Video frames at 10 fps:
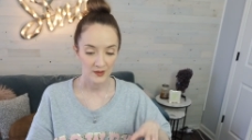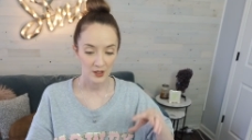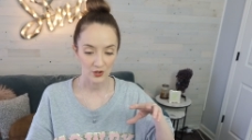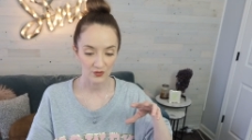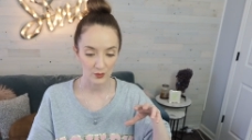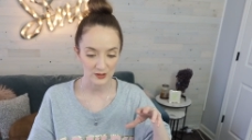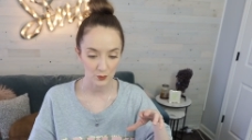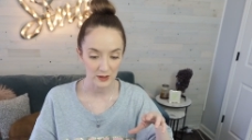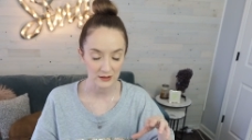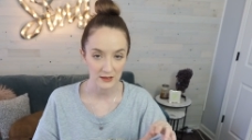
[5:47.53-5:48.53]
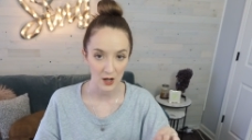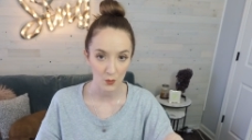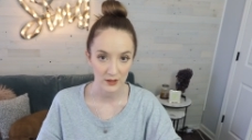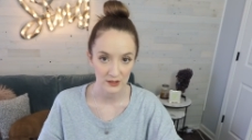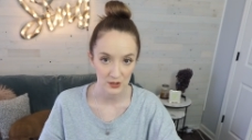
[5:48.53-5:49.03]
your voice will not
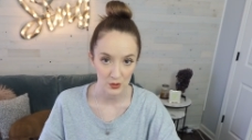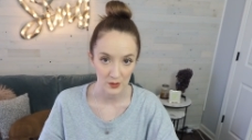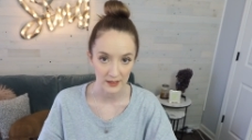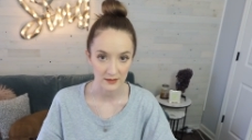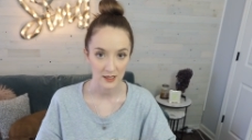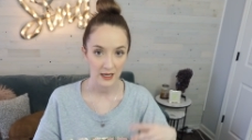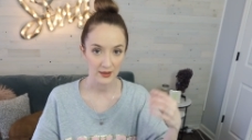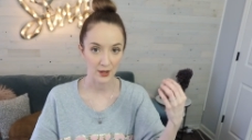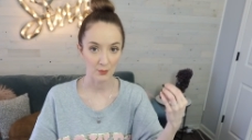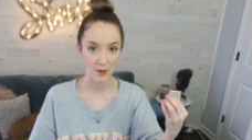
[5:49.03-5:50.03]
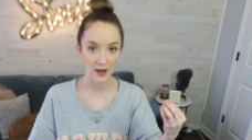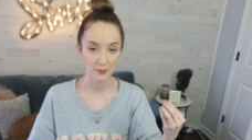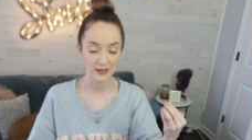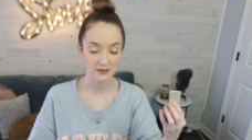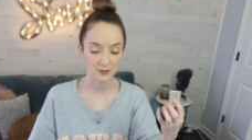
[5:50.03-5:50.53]
want to do this. There might
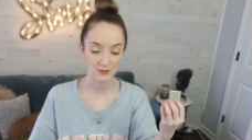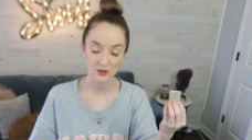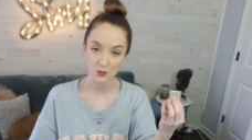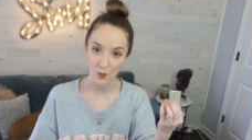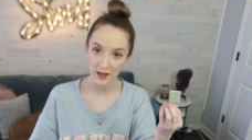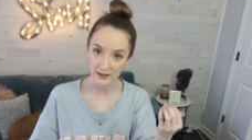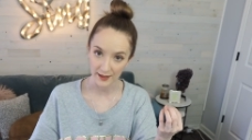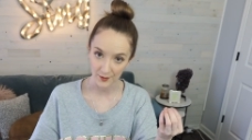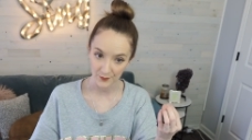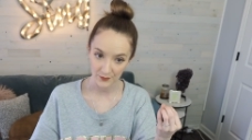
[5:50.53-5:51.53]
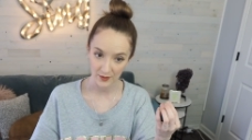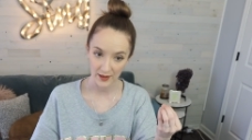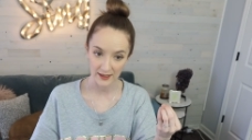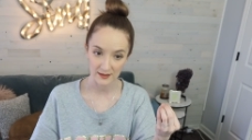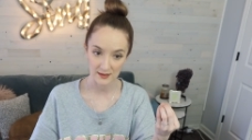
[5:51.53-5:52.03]
be some swelling
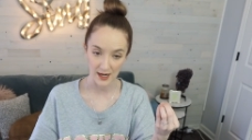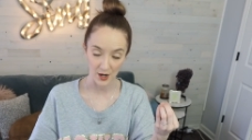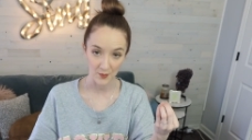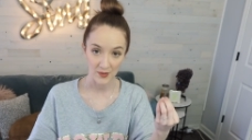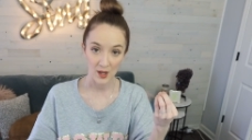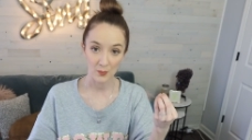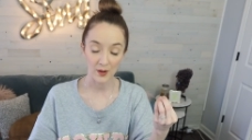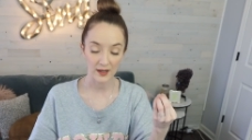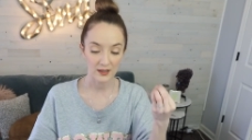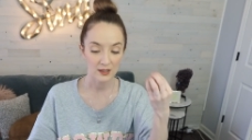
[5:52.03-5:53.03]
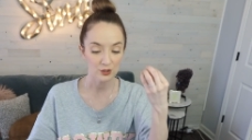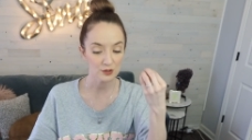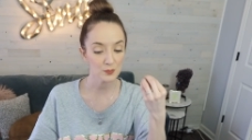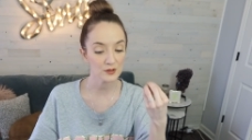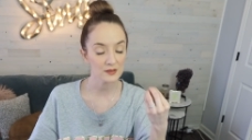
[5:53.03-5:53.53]
that is there, but
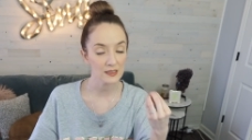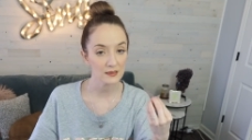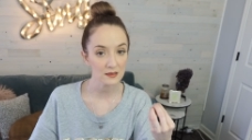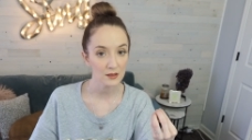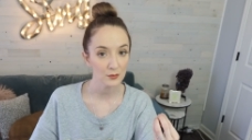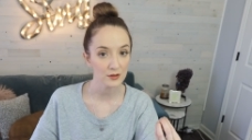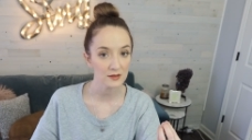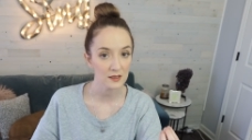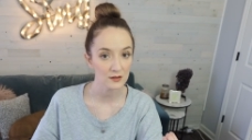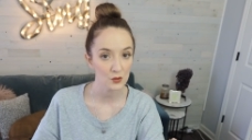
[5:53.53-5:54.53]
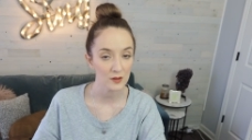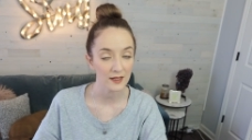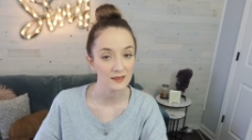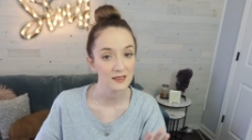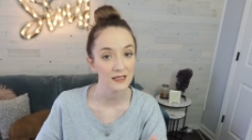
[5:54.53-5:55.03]
just persist, do it
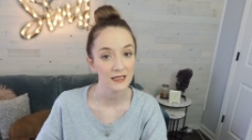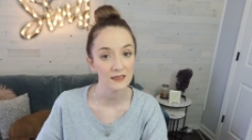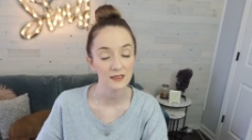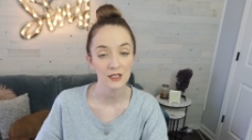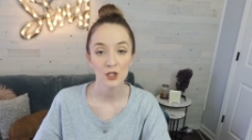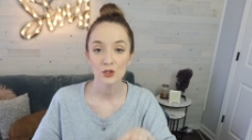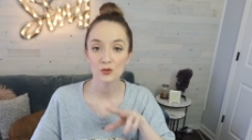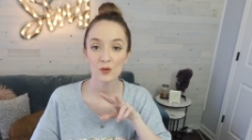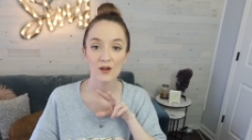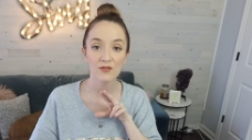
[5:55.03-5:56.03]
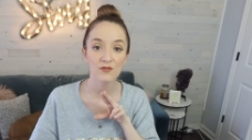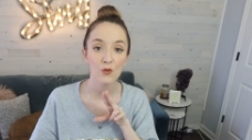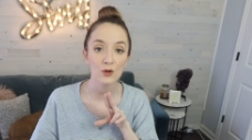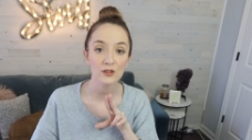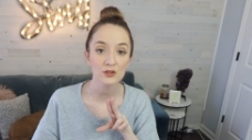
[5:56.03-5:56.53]
nice and easy. Do not
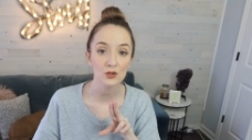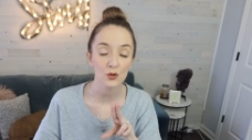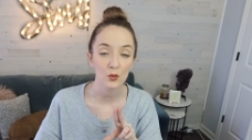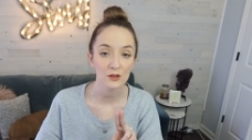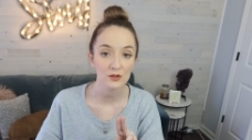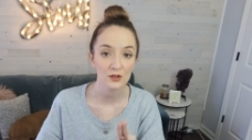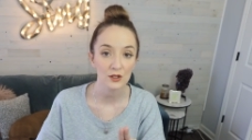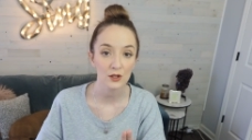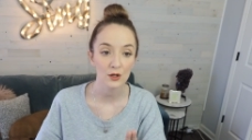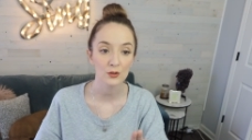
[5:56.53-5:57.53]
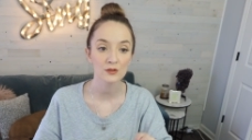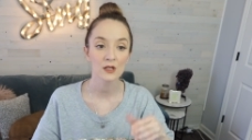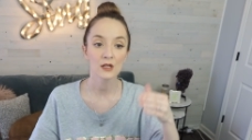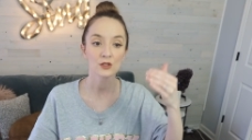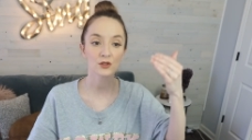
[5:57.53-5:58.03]
force your cords to close.
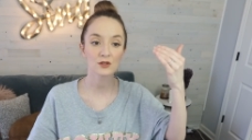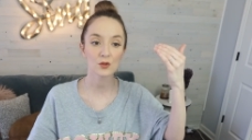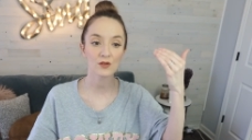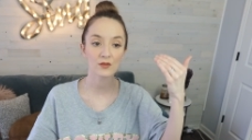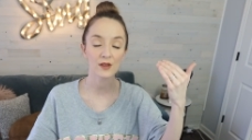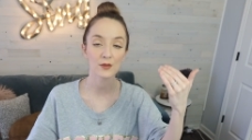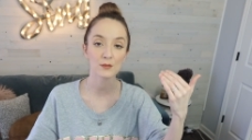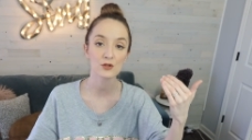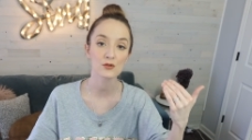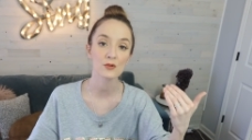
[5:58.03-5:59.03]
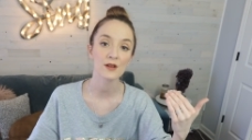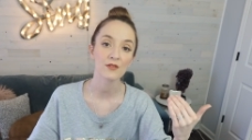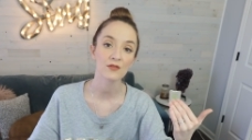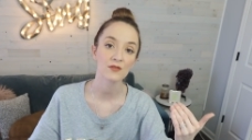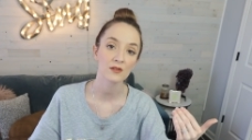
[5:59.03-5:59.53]
Just sort of let them
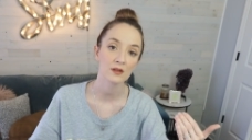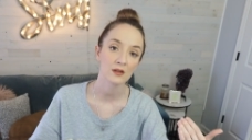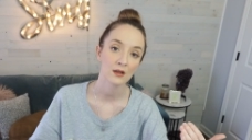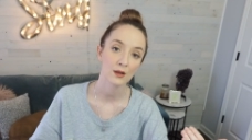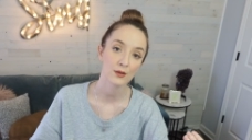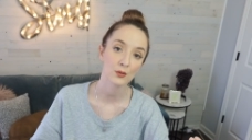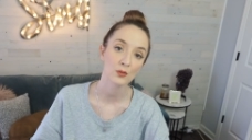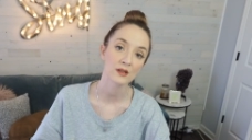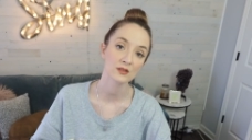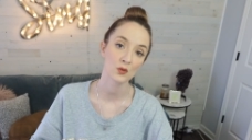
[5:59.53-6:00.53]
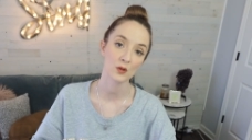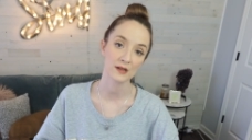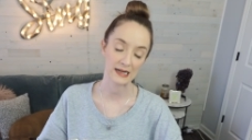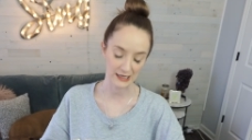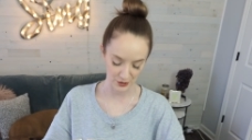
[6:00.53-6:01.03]
drift through this
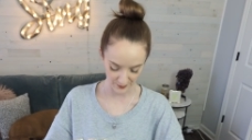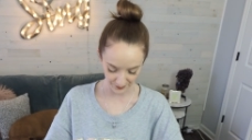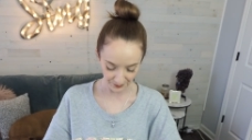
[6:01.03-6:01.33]
coordination.